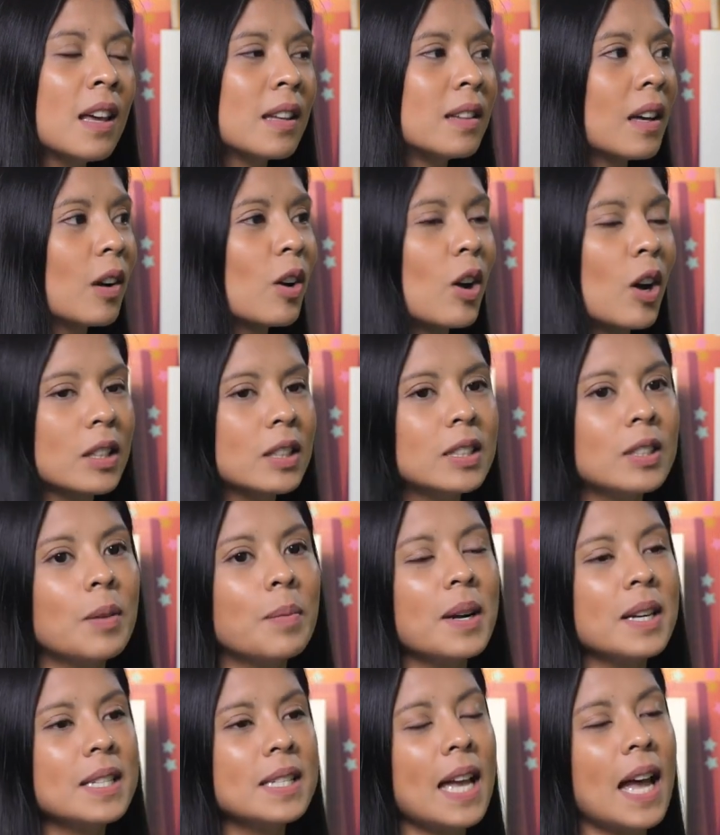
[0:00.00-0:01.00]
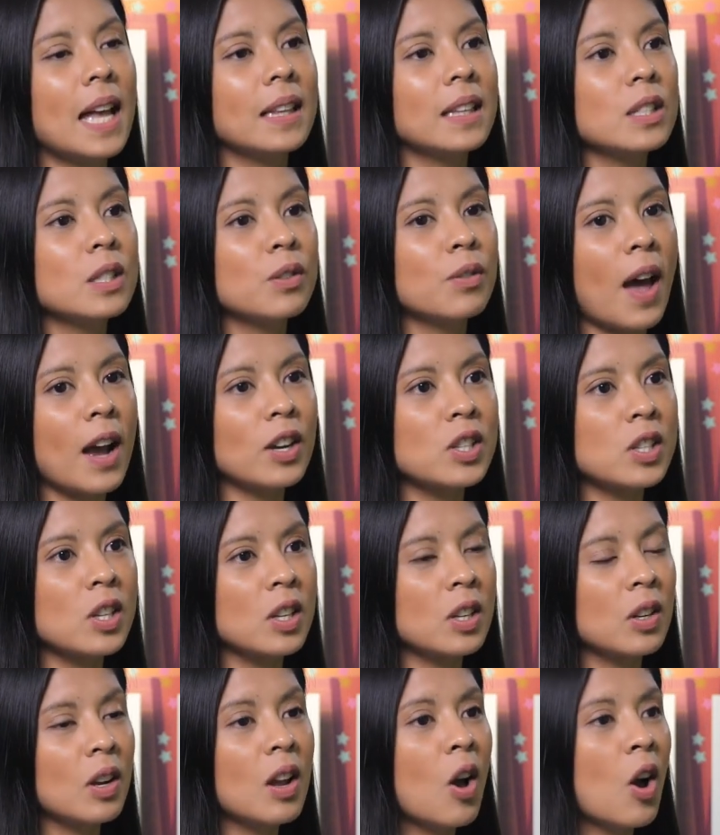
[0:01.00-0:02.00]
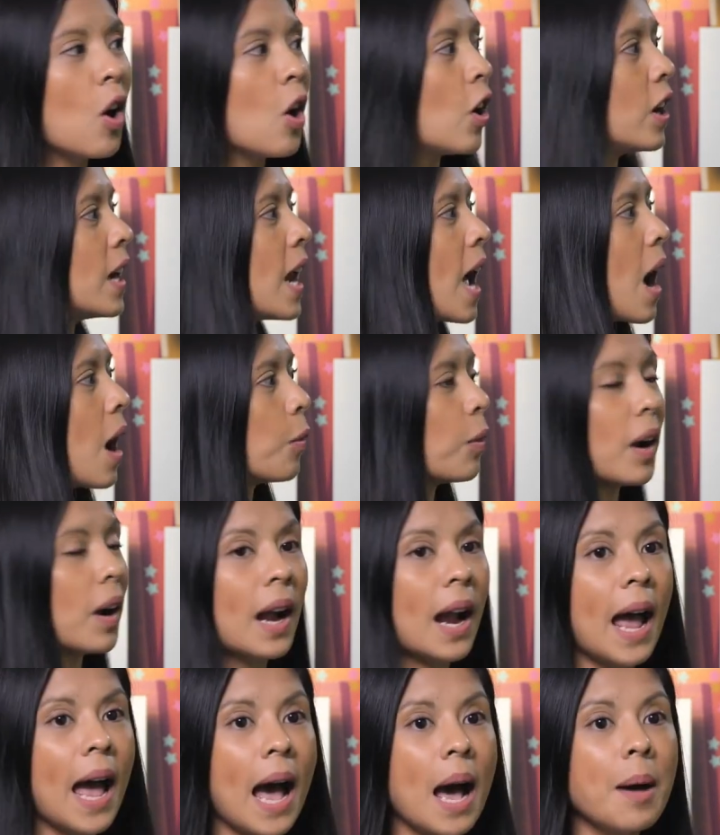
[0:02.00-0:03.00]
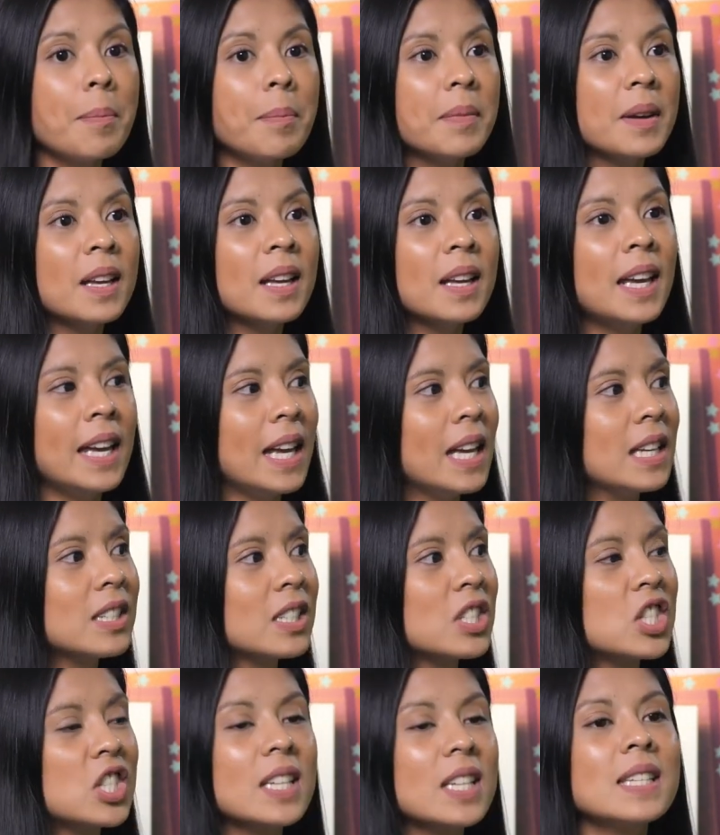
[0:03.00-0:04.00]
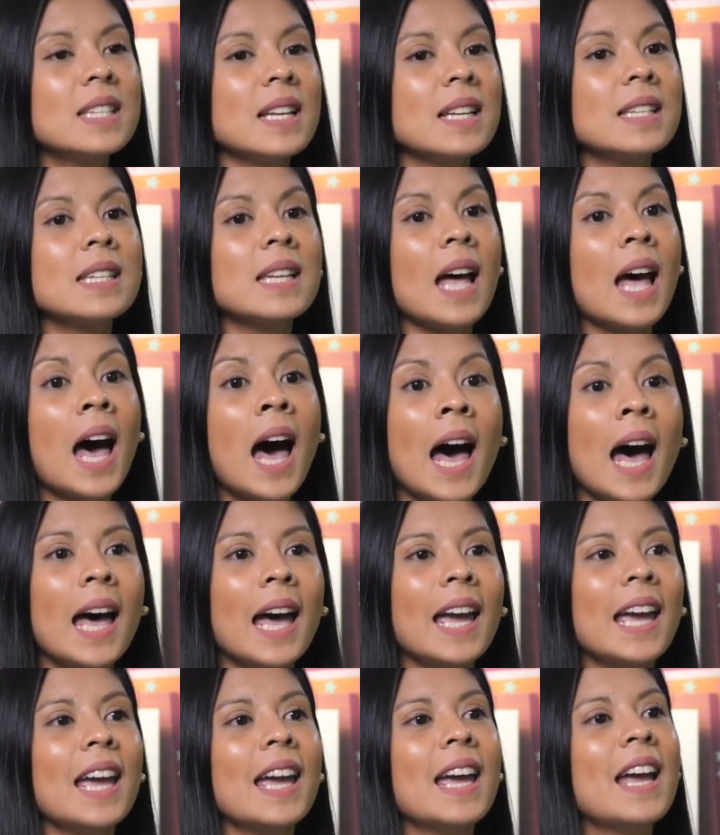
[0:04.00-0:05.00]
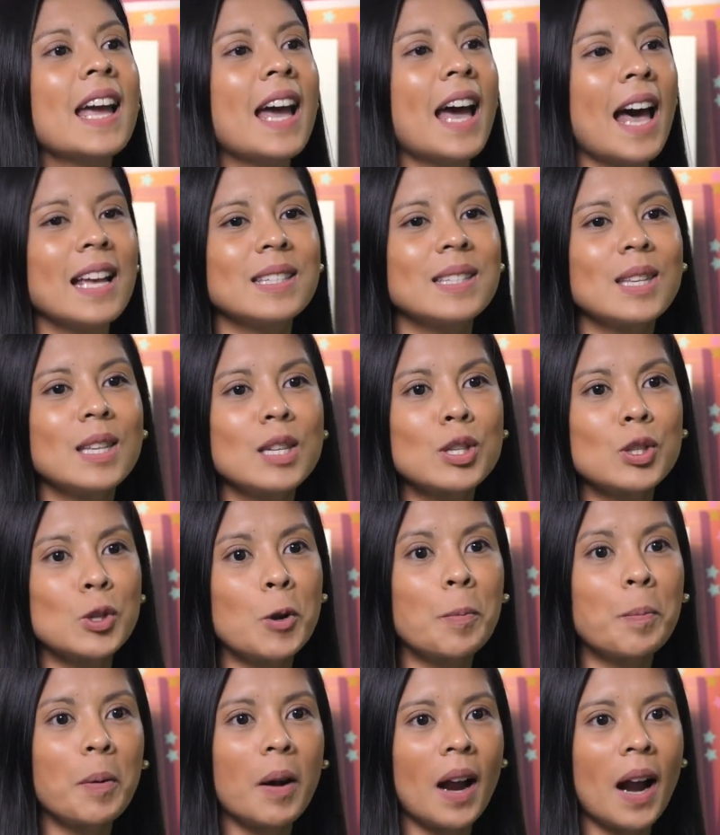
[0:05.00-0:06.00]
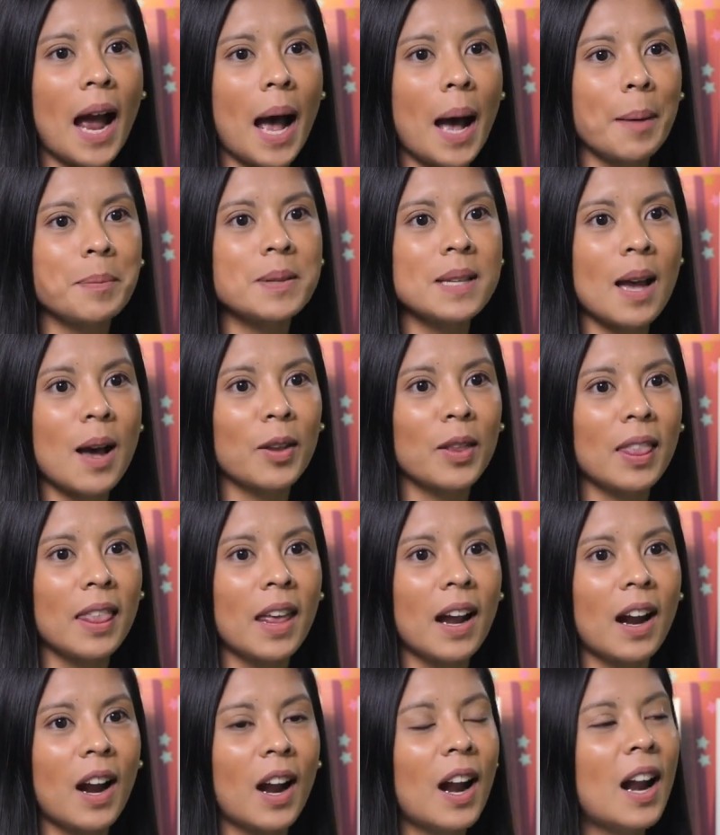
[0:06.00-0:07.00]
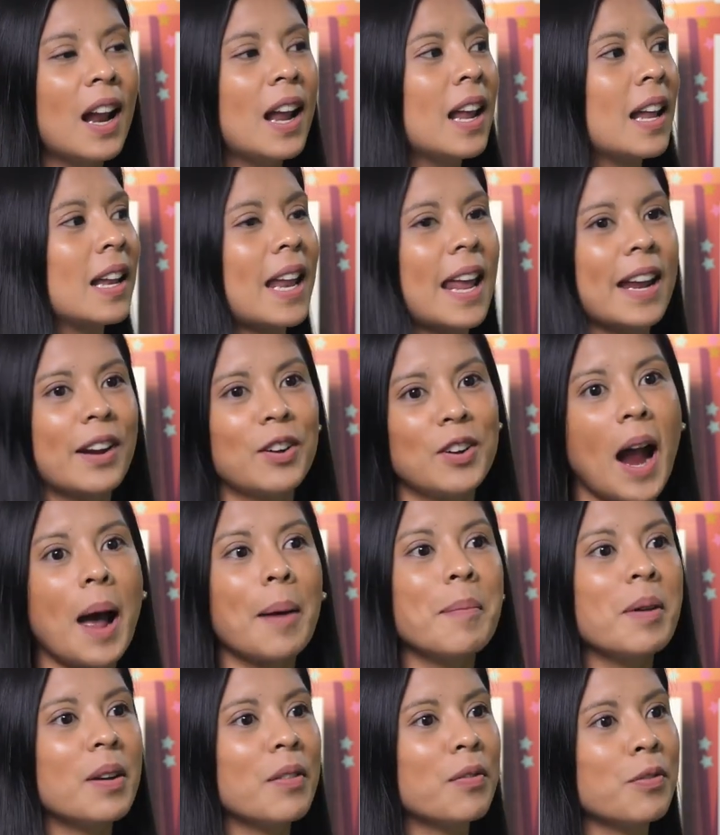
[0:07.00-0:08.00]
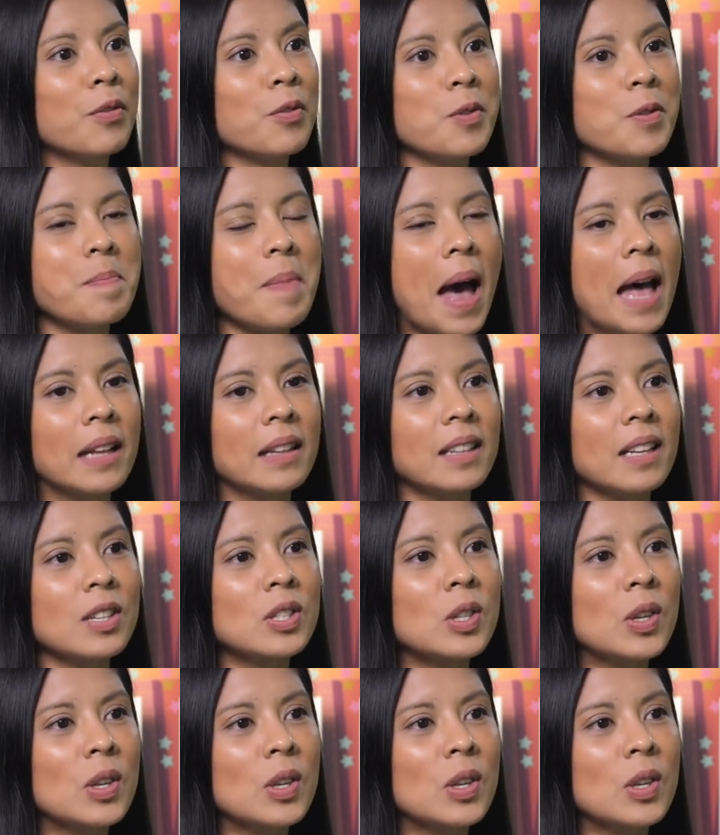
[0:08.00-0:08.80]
the customer satisfaction on our app is just as high as the super apps out there like Grab and Foodpanda.